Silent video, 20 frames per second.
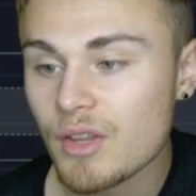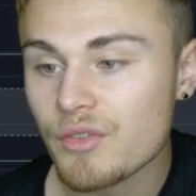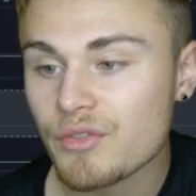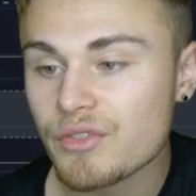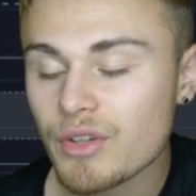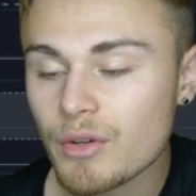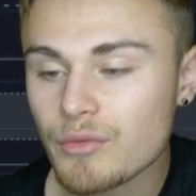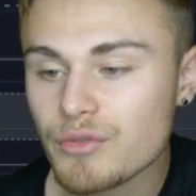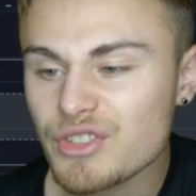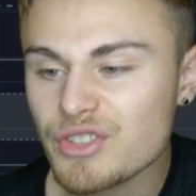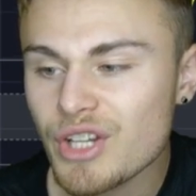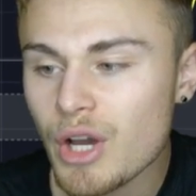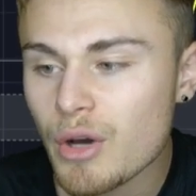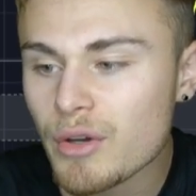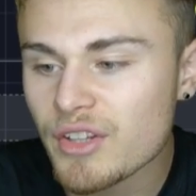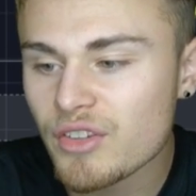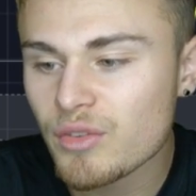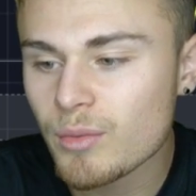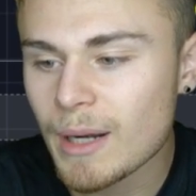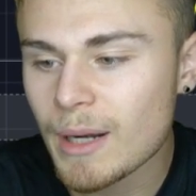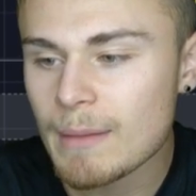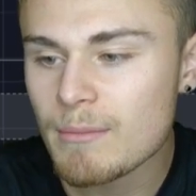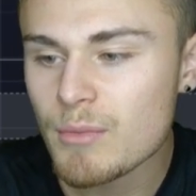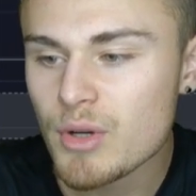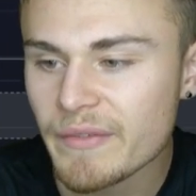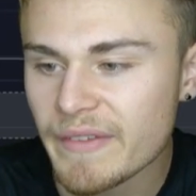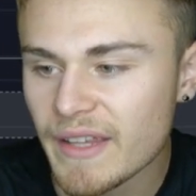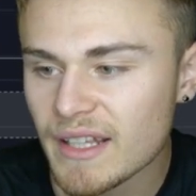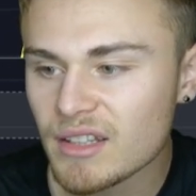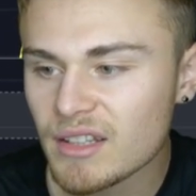So notice when I
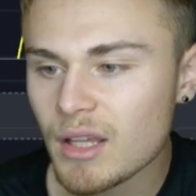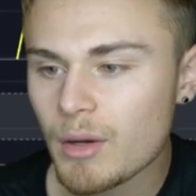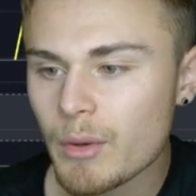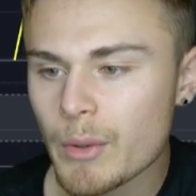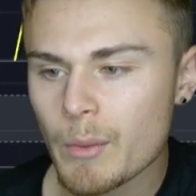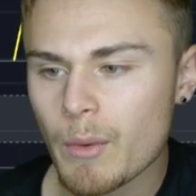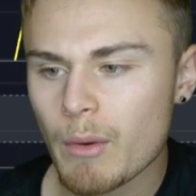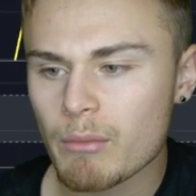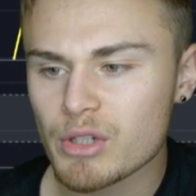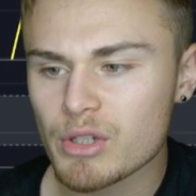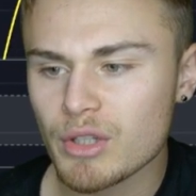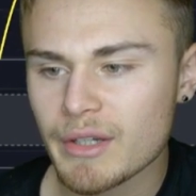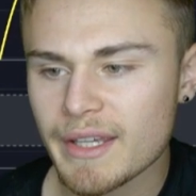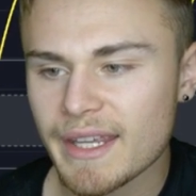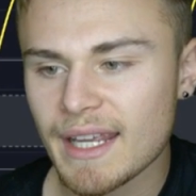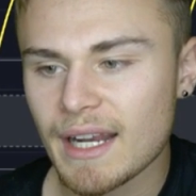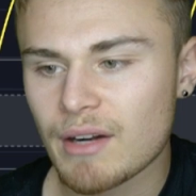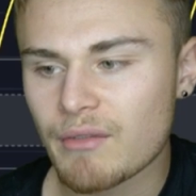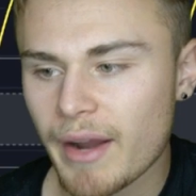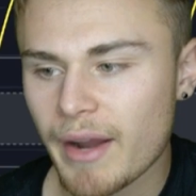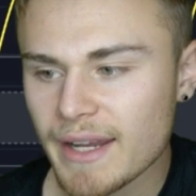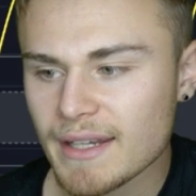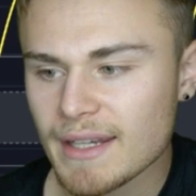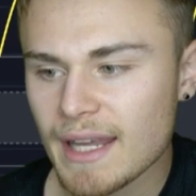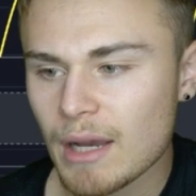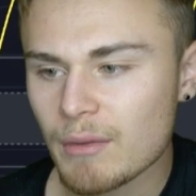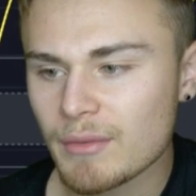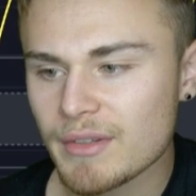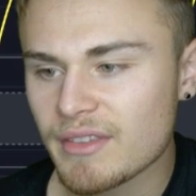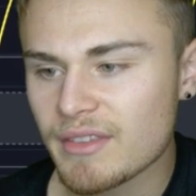move that lower, what we're looking at right
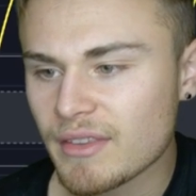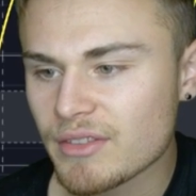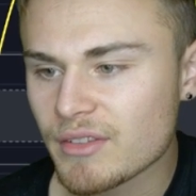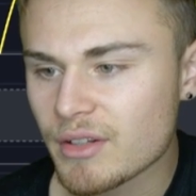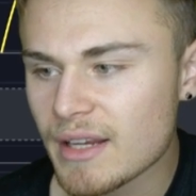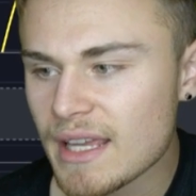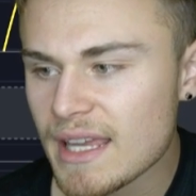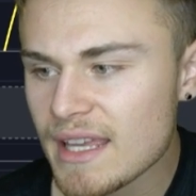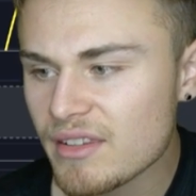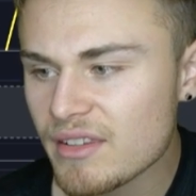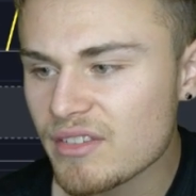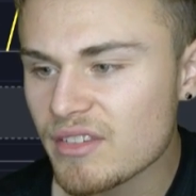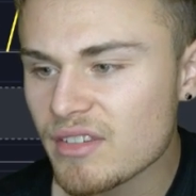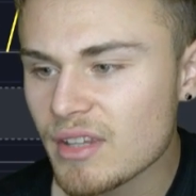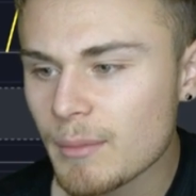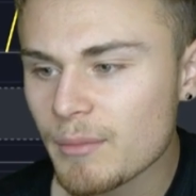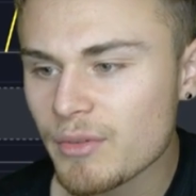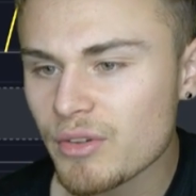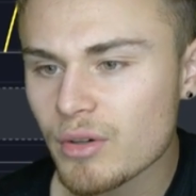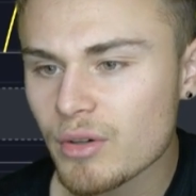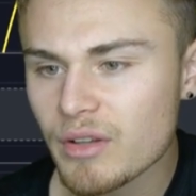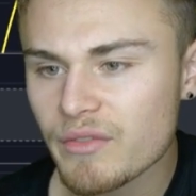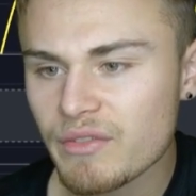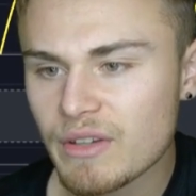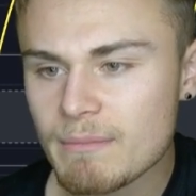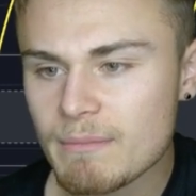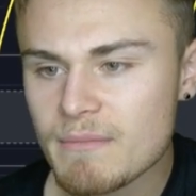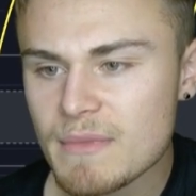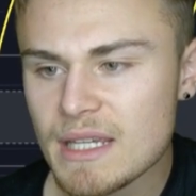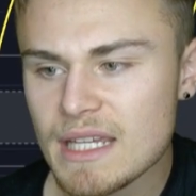now is that there is some sort of
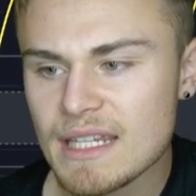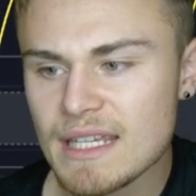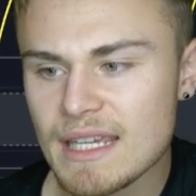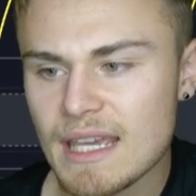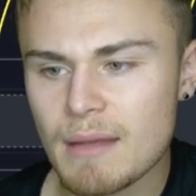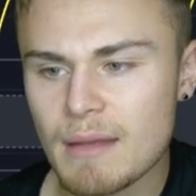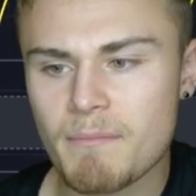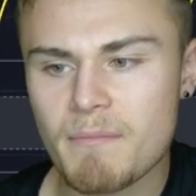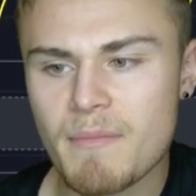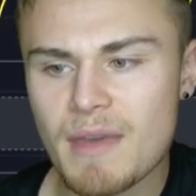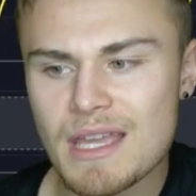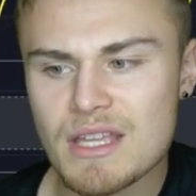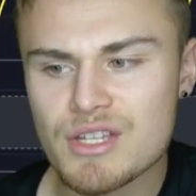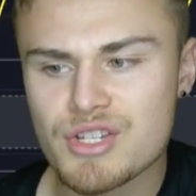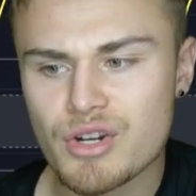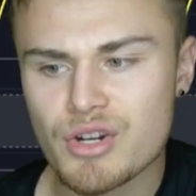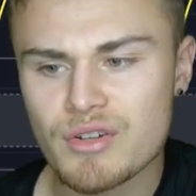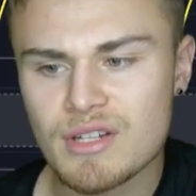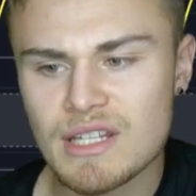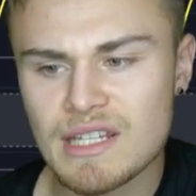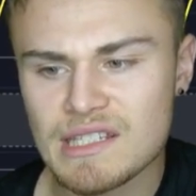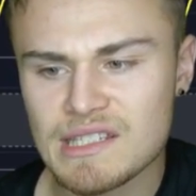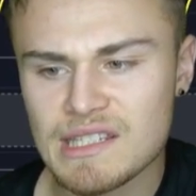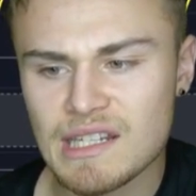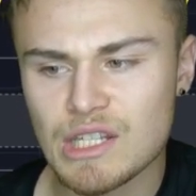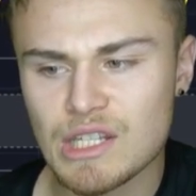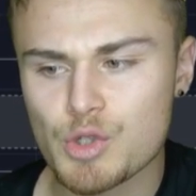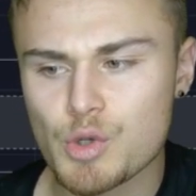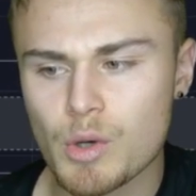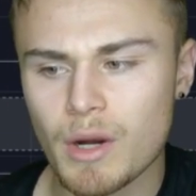immediate major
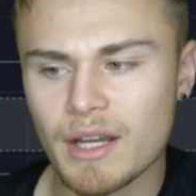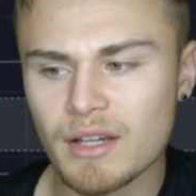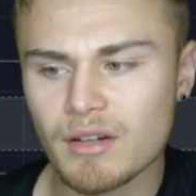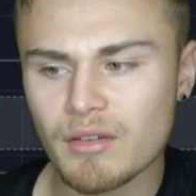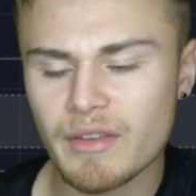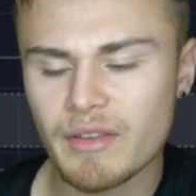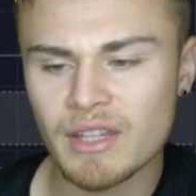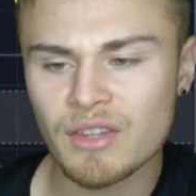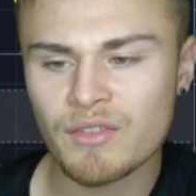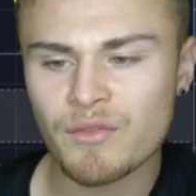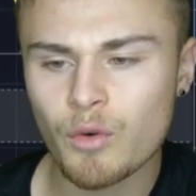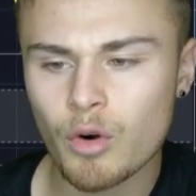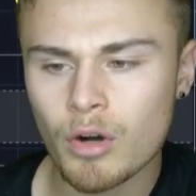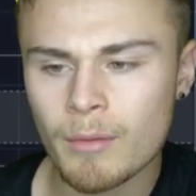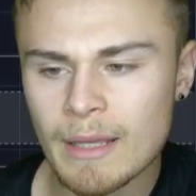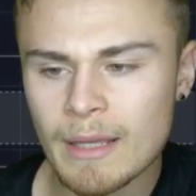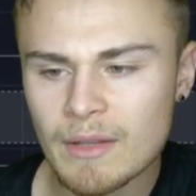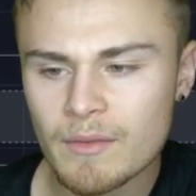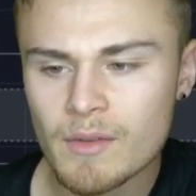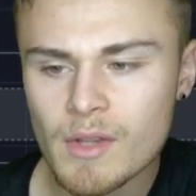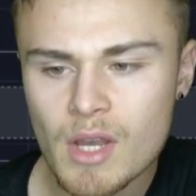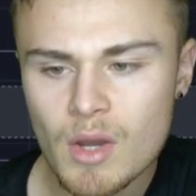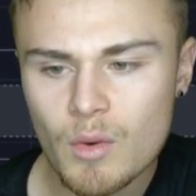descending triangle that's forming.